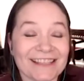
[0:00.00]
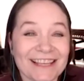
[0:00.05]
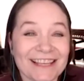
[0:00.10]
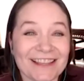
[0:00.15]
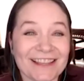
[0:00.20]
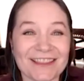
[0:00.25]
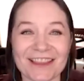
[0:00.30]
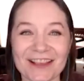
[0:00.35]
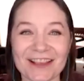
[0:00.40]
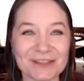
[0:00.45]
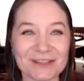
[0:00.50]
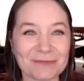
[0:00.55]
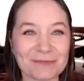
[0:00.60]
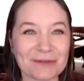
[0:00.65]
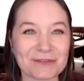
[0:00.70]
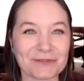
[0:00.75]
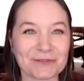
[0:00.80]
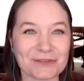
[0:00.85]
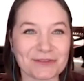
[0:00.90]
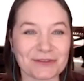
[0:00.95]
it. Thanks so
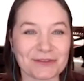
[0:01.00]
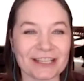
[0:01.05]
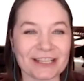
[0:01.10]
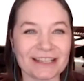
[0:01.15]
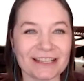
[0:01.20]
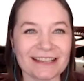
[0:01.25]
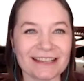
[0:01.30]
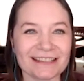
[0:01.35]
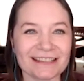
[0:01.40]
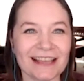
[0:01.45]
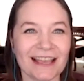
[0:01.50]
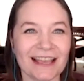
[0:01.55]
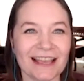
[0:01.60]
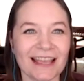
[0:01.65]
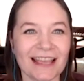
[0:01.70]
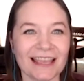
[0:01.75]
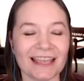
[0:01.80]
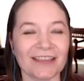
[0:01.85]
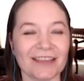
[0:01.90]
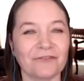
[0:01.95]
much for joining us.
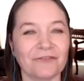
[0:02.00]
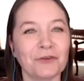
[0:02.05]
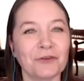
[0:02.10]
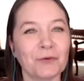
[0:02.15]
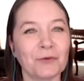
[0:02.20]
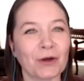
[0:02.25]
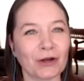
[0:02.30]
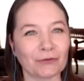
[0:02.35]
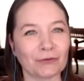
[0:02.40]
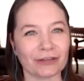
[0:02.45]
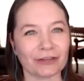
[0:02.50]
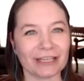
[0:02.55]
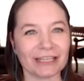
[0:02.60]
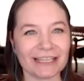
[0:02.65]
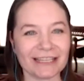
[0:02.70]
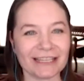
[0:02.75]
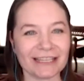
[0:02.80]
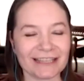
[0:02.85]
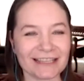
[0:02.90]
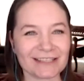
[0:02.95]
If you are
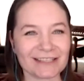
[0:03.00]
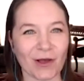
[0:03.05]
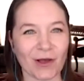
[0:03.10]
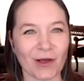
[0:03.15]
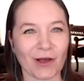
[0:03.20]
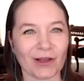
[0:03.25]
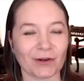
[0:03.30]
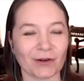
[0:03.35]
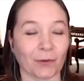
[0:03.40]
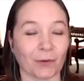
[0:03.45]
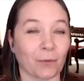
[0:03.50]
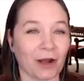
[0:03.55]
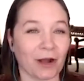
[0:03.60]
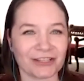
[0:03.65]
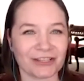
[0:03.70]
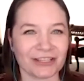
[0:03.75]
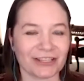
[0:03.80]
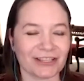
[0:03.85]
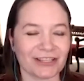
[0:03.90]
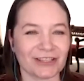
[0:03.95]
reading this on or
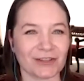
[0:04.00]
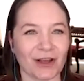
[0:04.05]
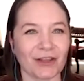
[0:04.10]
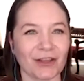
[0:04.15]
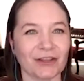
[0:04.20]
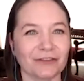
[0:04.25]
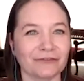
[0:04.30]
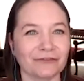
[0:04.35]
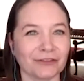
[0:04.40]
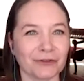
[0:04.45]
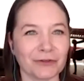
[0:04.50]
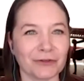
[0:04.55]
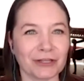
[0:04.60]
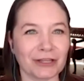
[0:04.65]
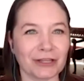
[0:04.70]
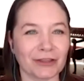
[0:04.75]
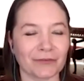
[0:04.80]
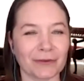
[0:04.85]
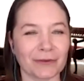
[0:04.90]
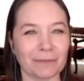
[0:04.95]
watching this on the Fluent
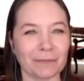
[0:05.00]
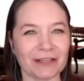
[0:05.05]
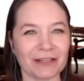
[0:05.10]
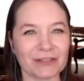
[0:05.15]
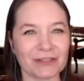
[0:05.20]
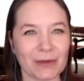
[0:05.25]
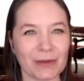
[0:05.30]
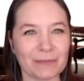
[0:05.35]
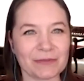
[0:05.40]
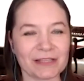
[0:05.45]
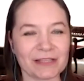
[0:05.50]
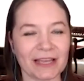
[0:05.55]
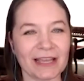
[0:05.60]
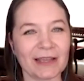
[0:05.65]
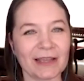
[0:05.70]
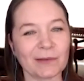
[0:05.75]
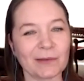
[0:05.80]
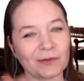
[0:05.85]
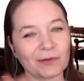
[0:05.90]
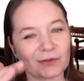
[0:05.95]
in Three Months
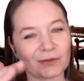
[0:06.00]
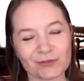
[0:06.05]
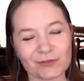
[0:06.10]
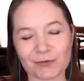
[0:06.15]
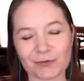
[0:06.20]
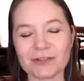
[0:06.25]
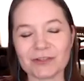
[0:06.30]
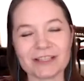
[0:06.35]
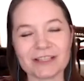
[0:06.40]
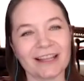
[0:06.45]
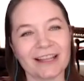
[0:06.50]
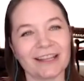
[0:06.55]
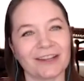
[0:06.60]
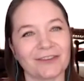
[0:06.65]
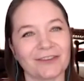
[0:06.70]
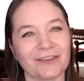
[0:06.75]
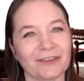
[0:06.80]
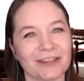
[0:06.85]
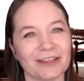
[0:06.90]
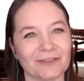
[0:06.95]
website, scroll down
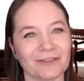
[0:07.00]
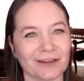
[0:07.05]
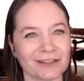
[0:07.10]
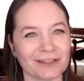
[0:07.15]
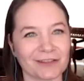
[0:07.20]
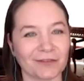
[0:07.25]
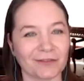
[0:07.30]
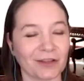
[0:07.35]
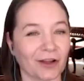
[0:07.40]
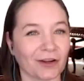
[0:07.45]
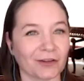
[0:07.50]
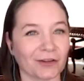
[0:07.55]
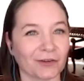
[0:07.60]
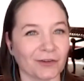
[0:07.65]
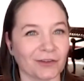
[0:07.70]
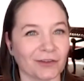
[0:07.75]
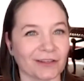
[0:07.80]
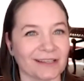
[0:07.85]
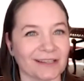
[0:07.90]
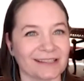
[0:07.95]
and read the rest of the
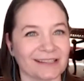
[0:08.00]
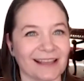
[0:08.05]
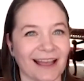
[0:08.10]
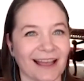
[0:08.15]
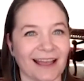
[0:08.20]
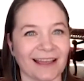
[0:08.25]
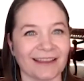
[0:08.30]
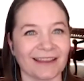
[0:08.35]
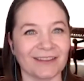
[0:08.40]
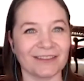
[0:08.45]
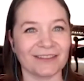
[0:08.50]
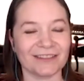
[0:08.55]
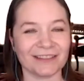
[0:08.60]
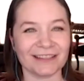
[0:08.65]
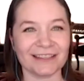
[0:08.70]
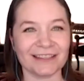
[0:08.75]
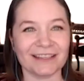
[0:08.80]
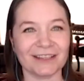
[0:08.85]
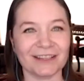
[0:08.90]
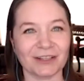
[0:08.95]
article because I
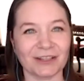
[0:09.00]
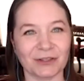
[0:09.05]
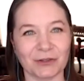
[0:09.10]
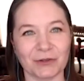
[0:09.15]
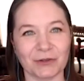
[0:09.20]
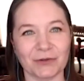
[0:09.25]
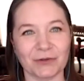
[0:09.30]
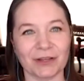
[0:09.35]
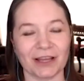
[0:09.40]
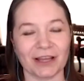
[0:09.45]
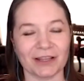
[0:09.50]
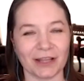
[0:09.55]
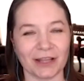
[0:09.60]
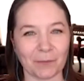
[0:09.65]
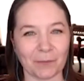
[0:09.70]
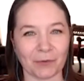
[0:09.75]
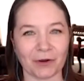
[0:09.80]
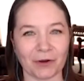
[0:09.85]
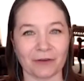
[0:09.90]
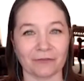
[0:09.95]
did include a
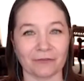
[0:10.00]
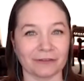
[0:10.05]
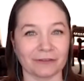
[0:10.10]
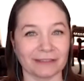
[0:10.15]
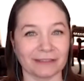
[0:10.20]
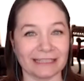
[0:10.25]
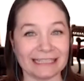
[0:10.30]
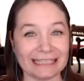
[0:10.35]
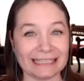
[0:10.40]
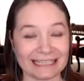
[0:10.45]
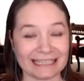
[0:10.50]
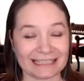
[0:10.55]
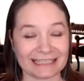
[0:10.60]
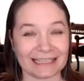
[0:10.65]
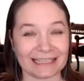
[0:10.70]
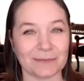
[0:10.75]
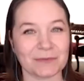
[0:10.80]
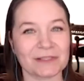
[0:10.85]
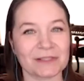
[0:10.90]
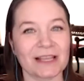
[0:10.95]
number of really neat
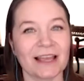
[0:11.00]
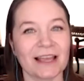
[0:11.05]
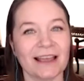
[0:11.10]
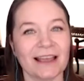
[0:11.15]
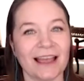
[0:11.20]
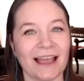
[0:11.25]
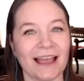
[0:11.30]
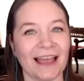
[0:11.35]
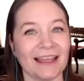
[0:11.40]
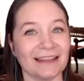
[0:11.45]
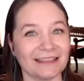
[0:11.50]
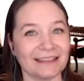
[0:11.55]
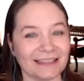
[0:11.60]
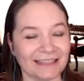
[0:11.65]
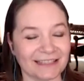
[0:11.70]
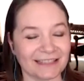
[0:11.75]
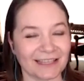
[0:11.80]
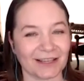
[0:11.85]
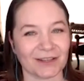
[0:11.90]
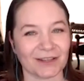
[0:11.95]
tips and
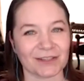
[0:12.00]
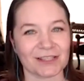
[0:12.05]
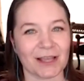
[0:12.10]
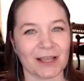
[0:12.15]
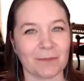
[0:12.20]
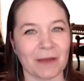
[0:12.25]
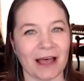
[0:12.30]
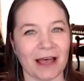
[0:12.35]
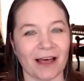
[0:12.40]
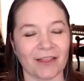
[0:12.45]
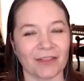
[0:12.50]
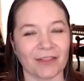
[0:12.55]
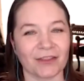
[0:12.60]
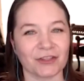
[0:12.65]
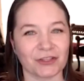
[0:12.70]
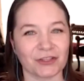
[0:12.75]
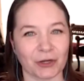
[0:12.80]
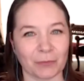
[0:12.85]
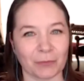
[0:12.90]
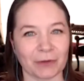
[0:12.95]
details about the
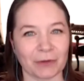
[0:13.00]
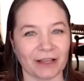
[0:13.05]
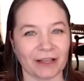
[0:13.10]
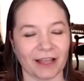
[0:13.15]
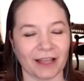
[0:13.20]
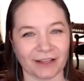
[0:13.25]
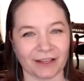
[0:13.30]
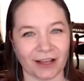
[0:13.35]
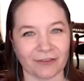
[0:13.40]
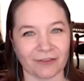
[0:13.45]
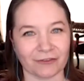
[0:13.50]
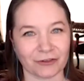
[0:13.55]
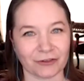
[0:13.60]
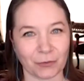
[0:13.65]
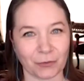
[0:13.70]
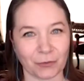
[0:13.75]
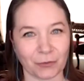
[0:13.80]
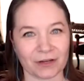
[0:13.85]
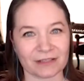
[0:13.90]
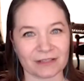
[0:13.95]
German Uncovered
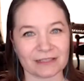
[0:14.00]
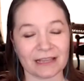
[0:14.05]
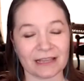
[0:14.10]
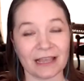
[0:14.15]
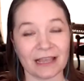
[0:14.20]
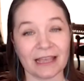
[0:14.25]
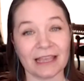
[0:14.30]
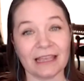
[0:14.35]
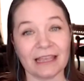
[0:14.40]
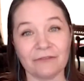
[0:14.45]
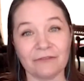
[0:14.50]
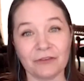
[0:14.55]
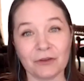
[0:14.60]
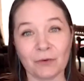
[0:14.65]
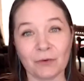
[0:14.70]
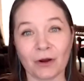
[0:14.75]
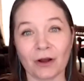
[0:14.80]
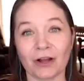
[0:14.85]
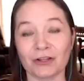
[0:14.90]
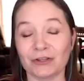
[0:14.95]
course. If
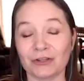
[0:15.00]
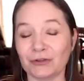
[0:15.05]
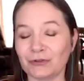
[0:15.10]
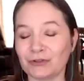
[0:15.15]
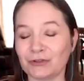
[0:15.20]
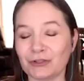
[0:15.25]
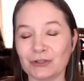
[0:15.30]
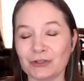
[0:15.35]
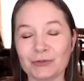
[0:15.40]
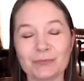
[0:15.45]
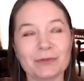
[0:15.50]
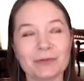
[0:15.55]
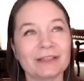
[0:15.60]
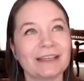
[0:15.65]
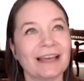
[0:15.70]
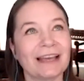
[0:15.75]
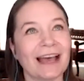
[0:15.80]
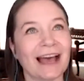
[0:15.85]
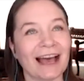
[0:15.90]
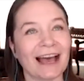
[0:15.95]
you are on YouTube,
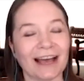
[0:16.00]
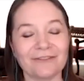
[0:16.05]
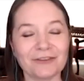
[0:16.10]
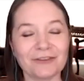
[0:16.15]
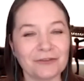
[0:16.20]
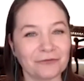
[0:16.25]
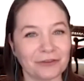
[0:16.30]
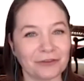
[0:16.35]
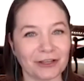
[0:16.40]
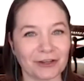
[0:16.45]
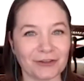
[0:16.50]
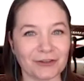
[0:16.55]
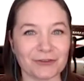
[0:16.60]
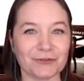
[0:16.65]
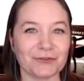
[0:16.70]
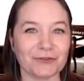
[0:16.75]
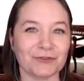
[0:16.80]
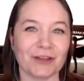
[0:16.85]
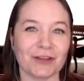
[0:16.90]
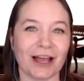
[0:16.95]
have no fear, you
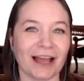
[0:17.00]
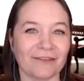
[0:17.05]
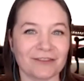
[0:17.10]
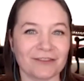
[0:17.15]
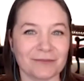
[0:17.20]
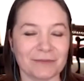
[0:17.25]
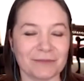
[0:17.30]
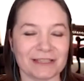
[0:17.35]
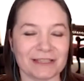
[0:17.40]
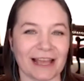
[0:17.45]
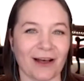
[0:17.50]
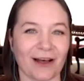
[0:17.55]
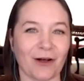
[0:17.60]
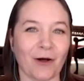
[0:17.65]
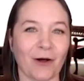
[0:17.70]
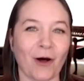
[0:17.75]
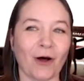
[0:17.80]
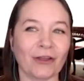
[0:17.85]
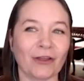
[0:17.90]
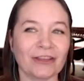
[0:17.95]
do not have to miss out.
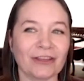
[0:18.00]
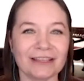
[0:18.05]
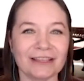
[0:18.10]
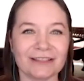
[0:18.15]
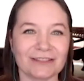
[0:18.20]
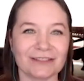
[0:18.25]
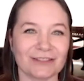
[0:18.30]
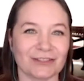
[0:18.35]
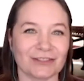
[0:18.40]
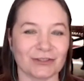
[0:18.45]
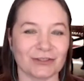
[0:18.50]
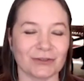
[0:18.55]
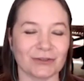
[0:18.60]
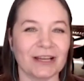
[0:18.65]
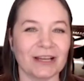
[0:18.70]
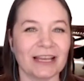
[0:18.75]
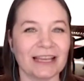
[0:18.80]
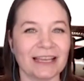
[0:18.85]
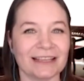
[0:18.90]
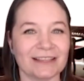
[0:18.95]
All you need to do
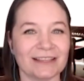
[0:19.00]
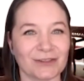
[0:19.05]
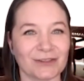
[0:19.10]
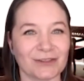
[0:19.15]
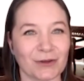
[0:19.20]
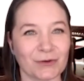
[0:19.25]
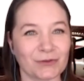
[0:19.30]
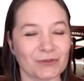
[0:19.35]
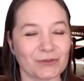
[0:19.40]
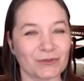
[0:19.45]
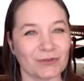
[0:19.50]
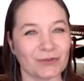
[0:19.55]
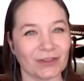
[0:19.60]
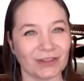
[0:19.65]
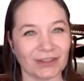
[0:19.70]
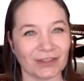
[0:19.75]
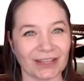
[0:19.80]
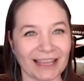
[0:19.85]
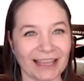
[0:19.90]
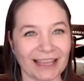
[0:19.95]
is go to the
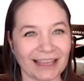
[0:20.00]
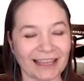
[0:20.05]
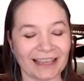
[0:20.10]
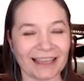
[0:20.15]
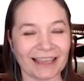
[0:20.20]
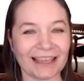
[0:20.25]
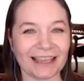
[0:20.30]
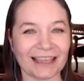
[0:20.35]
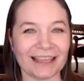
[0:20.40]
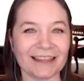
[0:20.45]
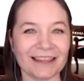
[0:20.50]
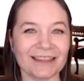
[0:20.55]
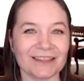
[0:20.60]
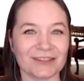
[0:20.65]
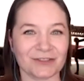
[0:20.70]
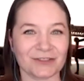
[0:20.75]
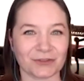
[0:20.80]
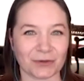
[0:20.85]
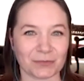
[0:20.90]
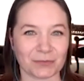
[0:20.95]
link in the
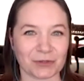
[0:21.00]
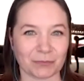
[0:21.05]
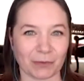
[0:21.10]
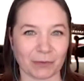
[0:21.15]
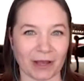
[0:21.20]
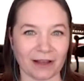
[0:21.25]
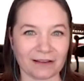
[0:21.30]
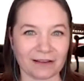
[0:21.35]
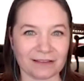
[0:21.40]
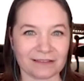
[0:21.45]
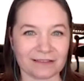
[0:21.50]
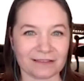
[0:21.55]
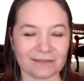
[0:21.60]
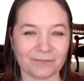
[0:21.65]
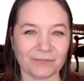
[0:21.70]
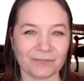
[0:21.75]
description box,